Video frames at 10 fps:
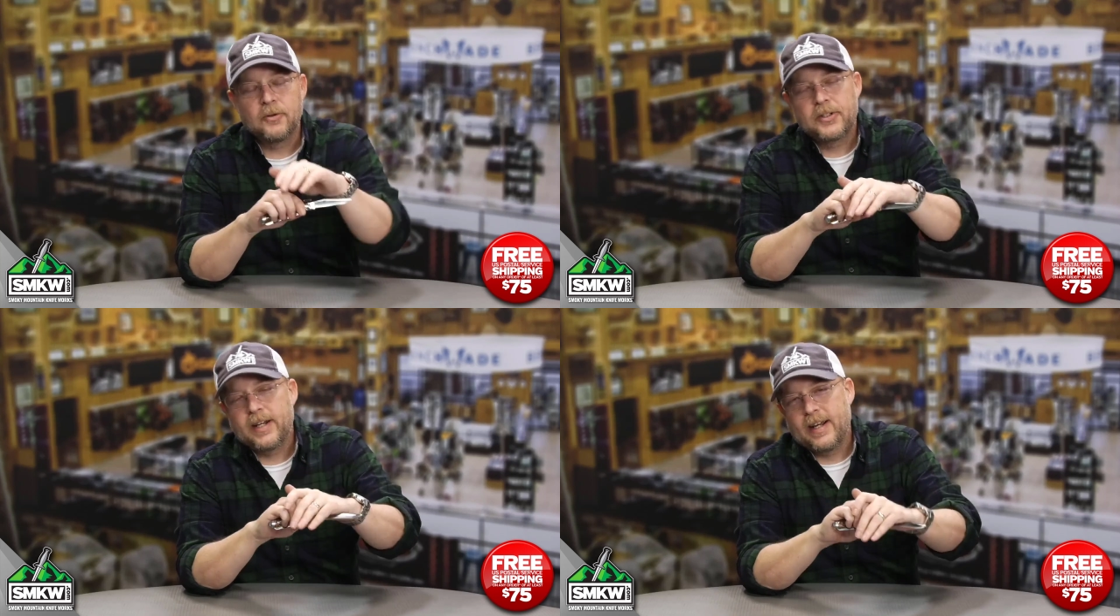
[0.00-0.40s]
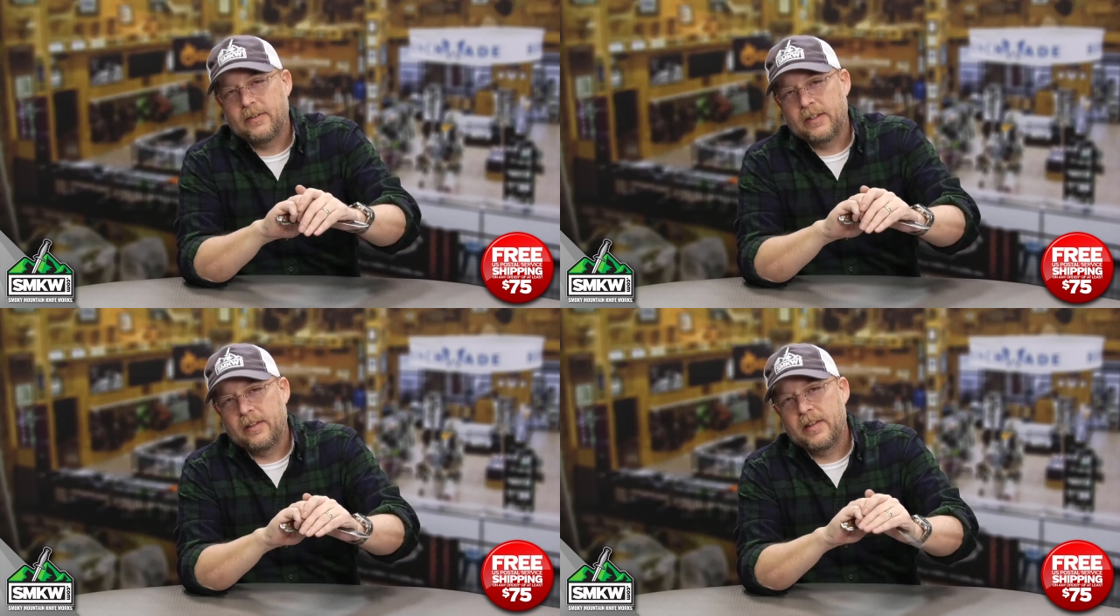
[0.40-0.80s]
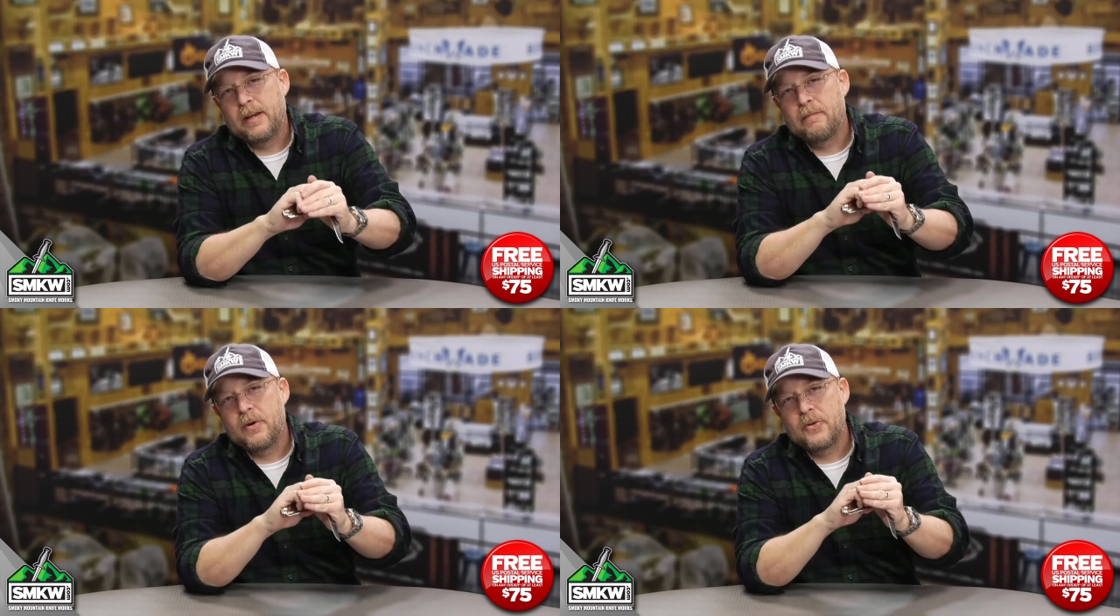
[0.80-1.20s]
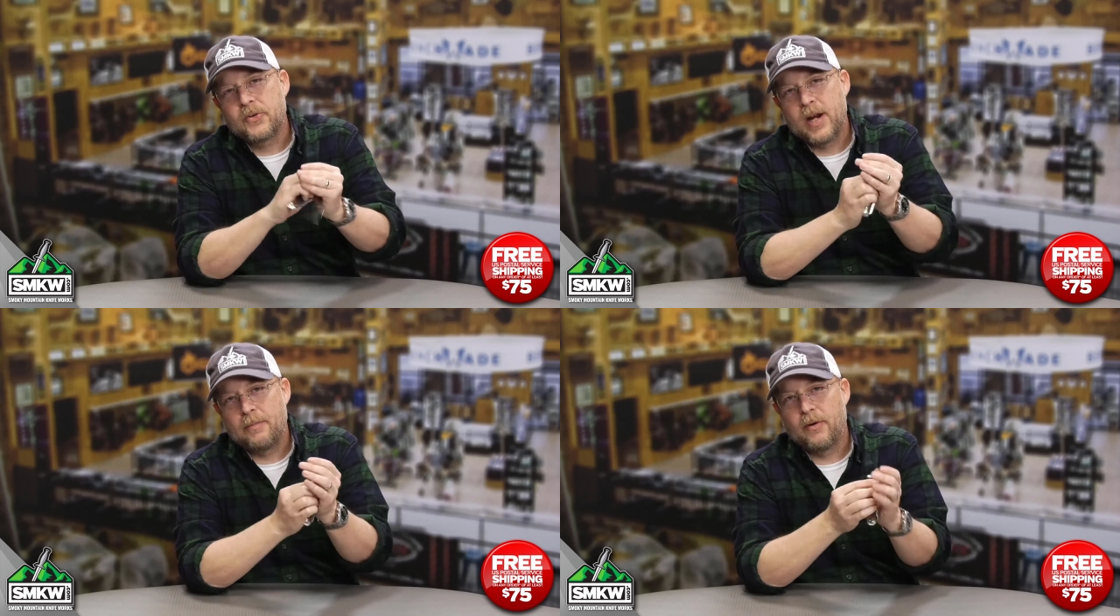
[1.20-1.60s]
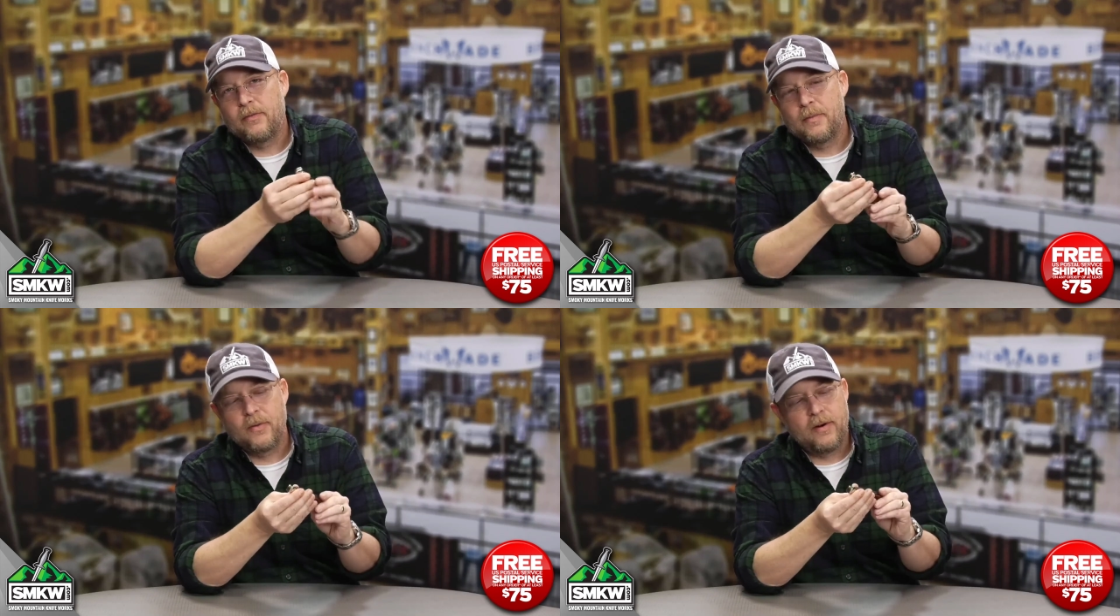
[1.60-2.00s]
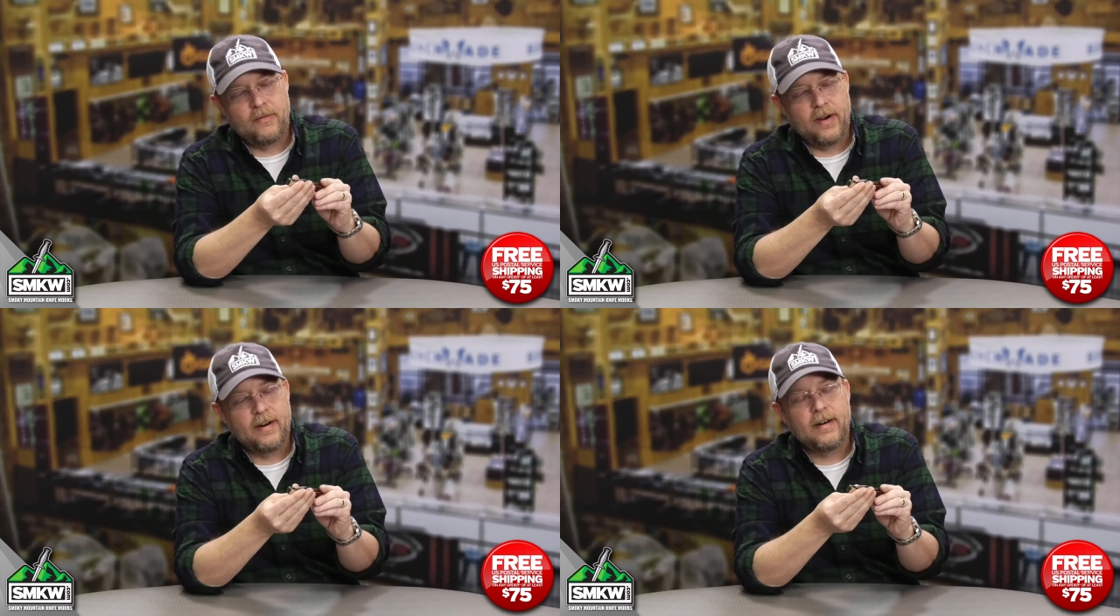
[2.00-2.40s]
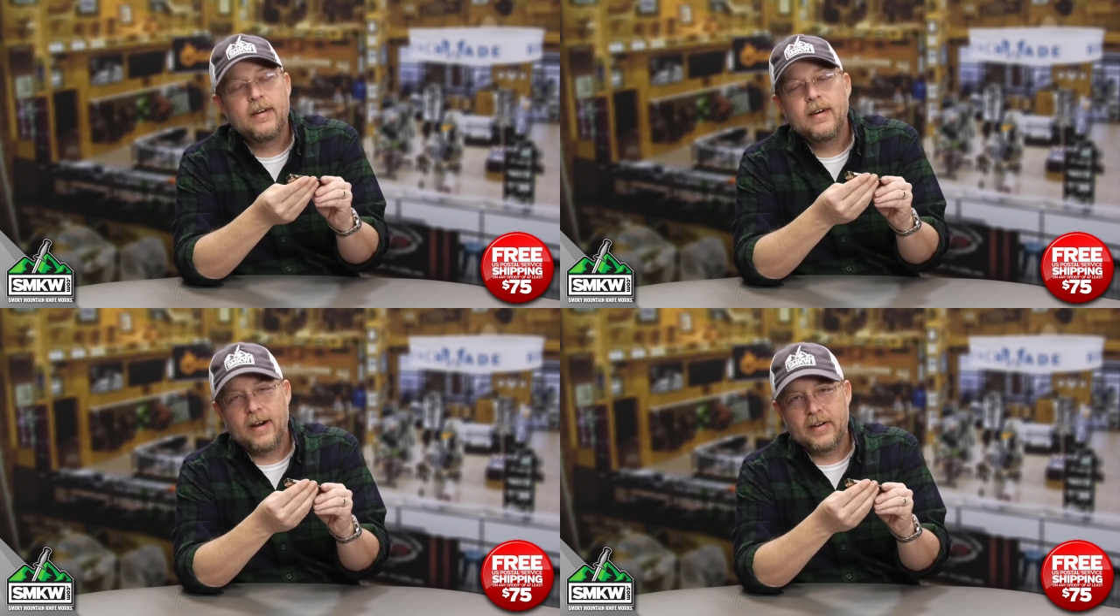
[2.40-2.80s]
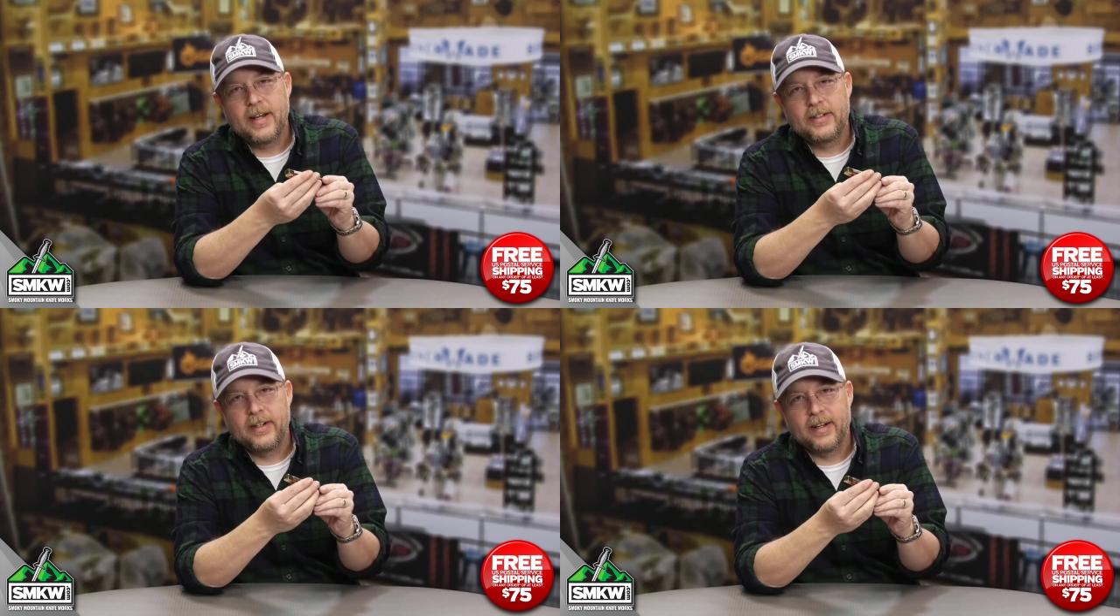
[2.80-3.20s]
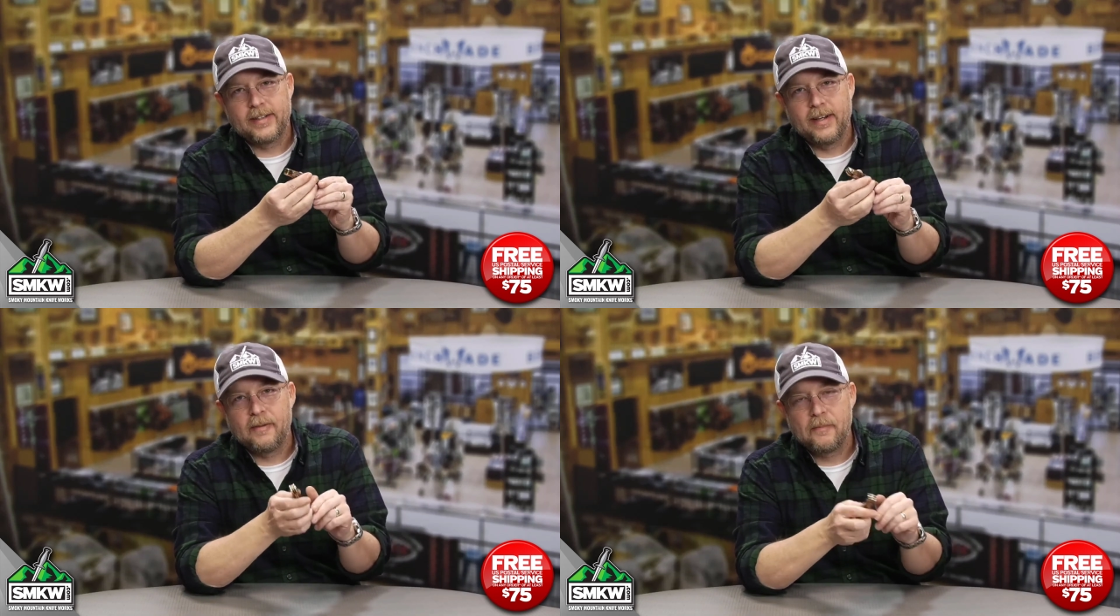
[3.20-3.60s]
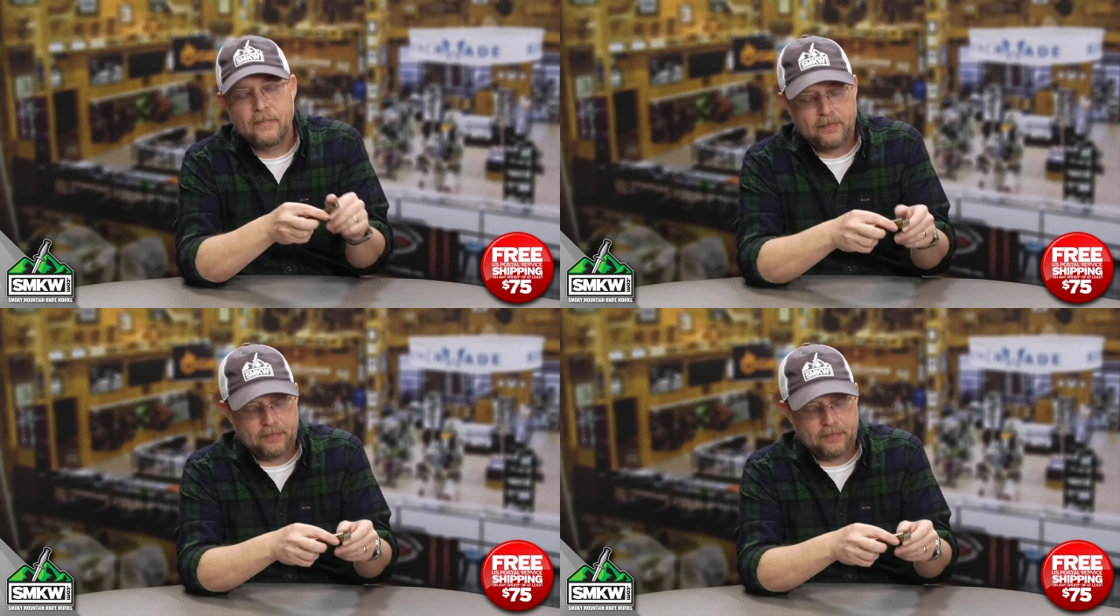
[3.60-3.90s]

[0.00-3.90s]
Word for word: Go check out the Thing Bone Trapper from Rough Ryder. I'll catch you next time.